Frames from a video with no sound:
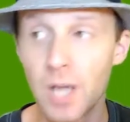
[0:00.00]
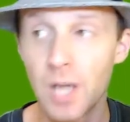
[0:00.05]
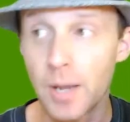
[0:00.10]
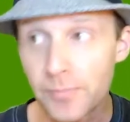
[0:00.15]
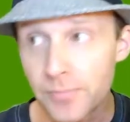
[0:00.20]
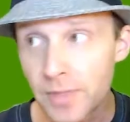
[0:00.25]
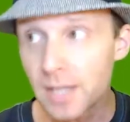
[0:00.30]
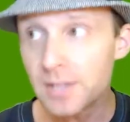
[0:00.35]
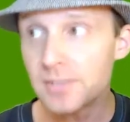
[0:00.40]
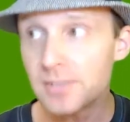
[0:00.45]
So
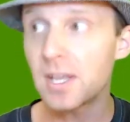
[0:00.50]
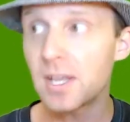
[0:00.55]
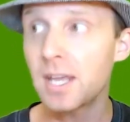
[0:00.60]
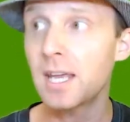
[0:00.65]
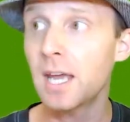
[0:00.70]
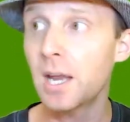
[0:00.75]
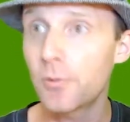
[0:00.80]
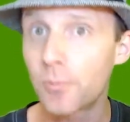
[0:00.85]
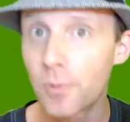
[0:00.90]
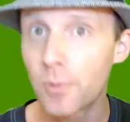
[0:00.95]
some things
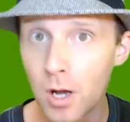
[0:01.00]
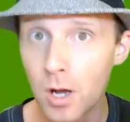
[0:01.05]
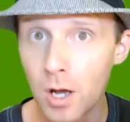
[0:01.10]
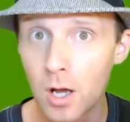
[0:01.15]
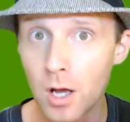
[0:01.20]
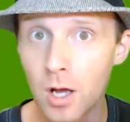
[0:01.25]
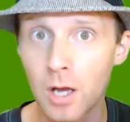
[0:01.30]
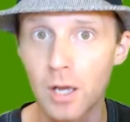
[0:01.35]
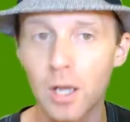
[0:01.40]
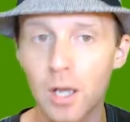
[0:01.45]
they get
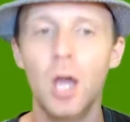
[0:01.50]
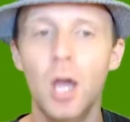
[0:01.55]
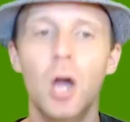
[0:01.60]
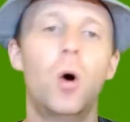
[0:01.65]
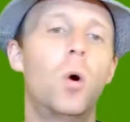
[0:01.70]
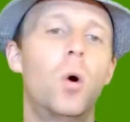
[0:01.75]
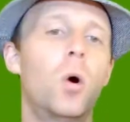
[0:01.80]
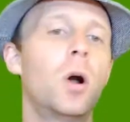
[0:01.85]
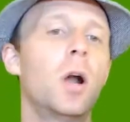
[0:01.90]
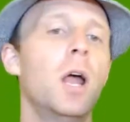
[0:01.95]
wrong,
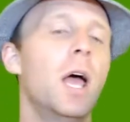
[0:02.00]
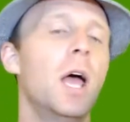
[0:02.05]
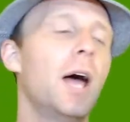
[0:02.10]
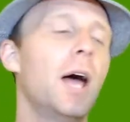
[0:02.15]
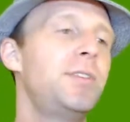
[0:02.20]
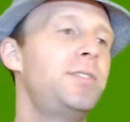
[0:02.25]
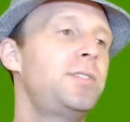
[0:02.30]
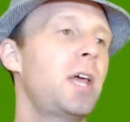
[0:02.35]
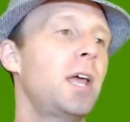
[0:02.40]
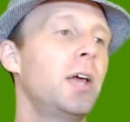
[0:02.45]
or
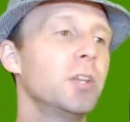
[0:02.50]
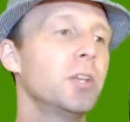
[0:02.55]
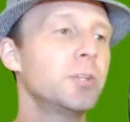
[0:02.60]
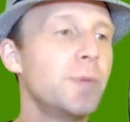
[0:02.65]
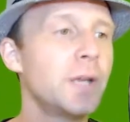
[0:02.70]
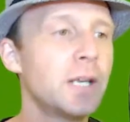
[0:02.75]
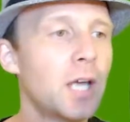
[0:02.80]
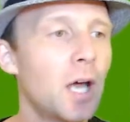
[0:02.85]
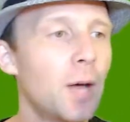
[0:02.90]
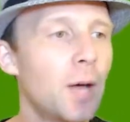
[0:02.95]
a
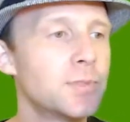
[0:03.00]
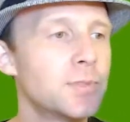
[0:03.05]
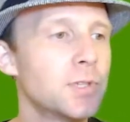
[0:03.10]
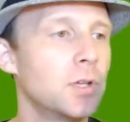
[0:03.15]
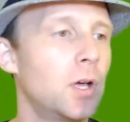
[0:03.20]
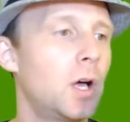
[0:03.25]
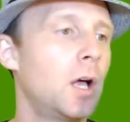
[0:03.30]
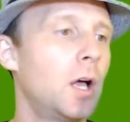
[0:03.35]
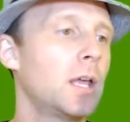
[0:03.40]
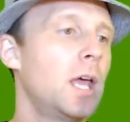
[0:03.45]
salesman
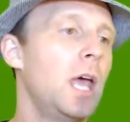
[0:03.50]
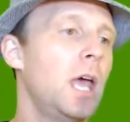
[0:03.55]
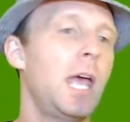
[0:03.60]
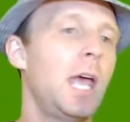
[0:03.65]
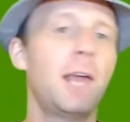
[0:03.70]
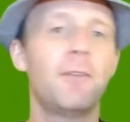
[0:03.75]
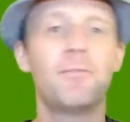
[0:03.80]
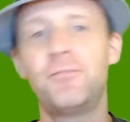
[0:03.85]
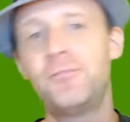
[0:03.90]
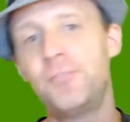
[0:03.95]
comes along
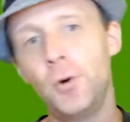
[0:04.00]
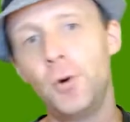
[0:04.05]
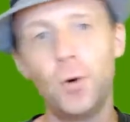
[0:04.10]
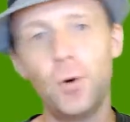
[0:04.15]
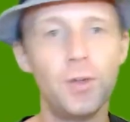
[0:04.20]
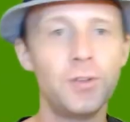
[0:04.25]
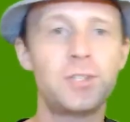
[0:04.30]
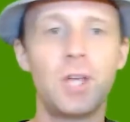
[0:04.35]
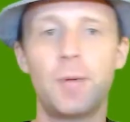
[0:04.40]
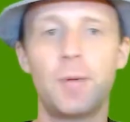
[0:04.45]
and
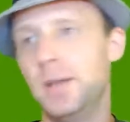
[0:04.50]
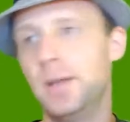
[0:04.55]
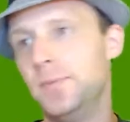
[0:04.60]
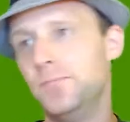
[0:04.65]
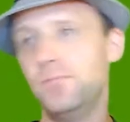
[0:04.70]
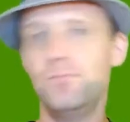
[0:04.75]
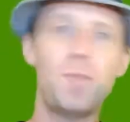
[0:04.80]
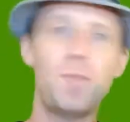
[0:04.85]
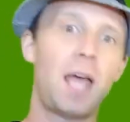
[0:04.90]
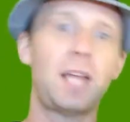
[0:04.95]
fools them
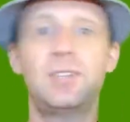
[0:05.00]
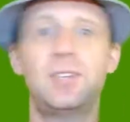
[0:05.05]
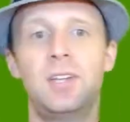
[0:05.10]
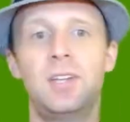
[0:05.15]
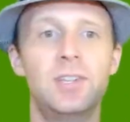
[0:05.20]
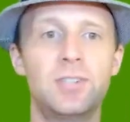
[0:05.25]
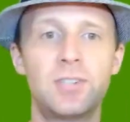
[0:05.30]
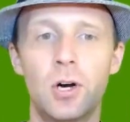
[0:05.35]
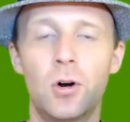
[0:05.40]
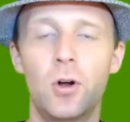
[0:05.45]
and
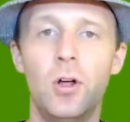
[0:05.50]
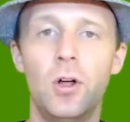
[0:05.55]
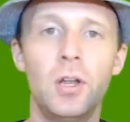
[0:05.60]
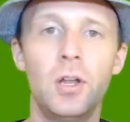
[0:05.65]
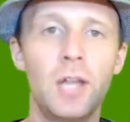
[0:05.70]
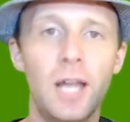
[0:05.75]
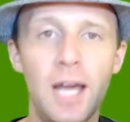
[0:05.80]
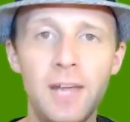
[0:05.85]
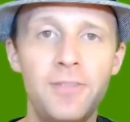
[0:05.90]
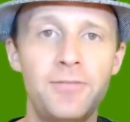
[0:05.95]
messes their
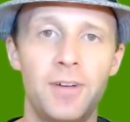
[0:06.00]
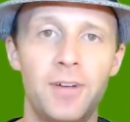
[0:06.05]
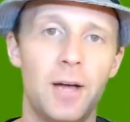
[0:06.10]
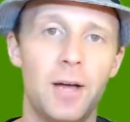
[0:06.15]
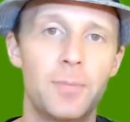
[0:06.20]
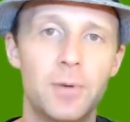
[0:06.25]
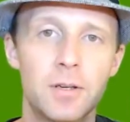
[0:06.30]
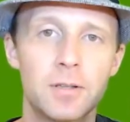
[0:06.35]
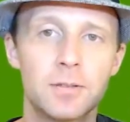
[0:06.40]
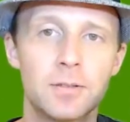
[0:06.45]
whole life
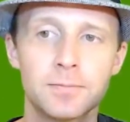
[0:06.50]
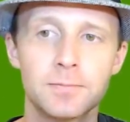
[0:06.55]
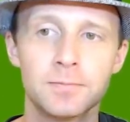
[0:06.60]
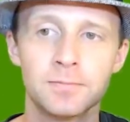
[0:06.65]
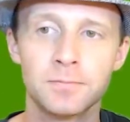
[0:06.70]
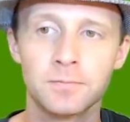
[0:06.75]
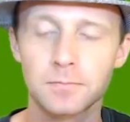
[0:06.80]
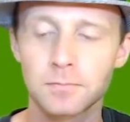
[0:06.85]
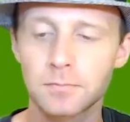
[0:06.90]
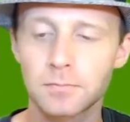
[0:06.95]
up
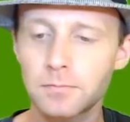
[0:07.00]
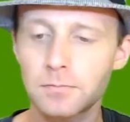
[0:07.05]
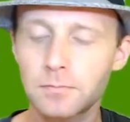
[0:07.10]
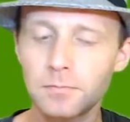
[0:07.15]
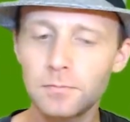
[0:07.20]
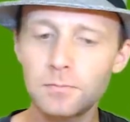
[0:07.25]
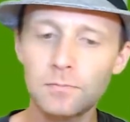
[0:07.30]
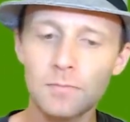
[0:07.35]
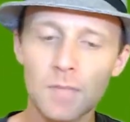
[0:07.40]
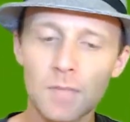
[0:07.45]

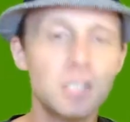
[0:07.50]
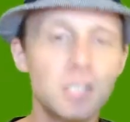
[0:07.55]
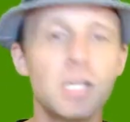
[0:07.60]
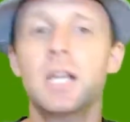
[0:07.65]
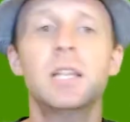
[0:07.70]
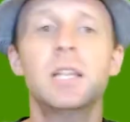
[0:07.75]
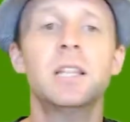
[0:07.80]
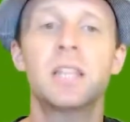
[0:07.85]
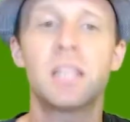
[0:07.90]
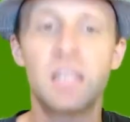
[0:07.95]

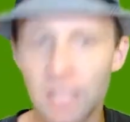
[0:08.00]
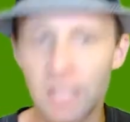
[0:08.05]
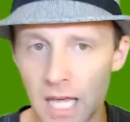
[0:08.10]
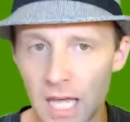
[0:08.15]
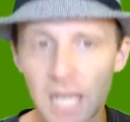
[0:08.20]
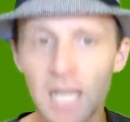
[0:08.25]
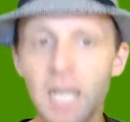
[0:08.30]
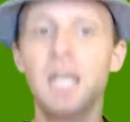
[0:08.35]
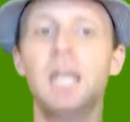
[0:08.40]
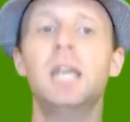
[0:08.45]
because I didn't
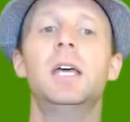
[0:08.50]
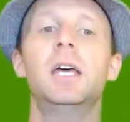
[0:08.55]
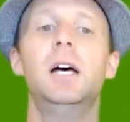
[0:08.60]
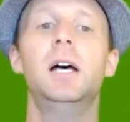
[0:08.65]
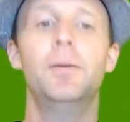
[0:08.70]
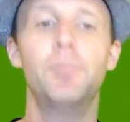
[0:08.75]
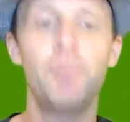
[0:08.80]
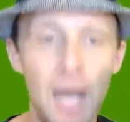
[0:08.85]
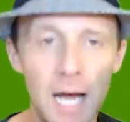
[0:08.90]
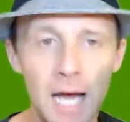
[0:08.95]

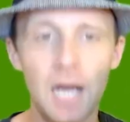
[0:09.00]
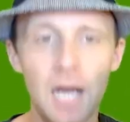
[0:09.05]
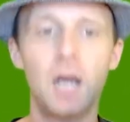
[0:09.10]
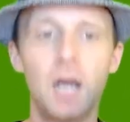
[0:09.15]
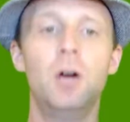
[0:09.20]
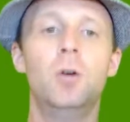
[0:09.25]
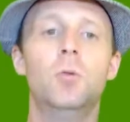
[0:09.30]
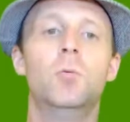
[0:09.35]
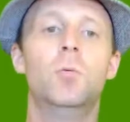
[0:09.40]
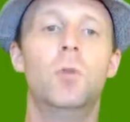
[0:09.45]
think
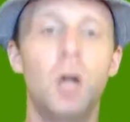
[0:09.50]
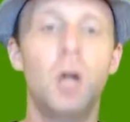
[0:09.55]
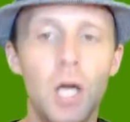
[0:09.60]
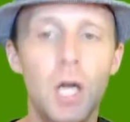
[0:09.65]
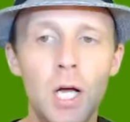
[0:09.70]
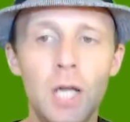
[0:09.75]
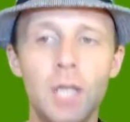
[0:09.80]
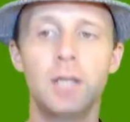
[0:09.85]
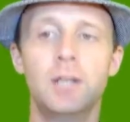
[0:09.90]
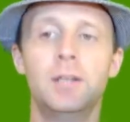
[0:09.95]
about
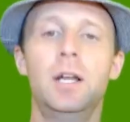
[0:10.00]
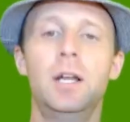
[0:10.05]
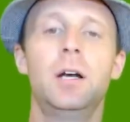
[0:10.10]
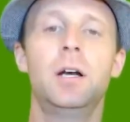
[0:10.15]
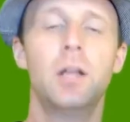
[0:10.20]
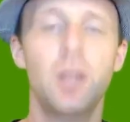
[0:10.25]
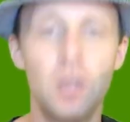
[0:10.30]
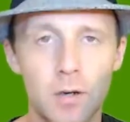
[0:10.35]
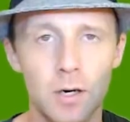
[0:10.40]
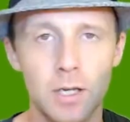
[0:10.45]
what
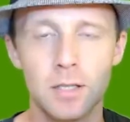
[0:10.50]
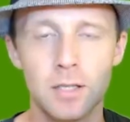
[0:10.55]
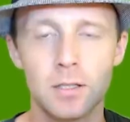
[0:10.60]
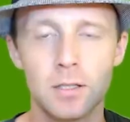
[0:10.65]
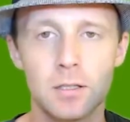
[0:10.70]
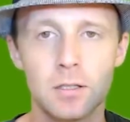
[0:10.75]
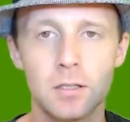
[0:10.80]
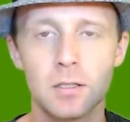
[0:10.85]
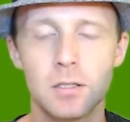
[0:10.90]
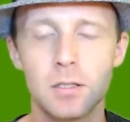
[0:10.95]
they're doing.
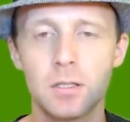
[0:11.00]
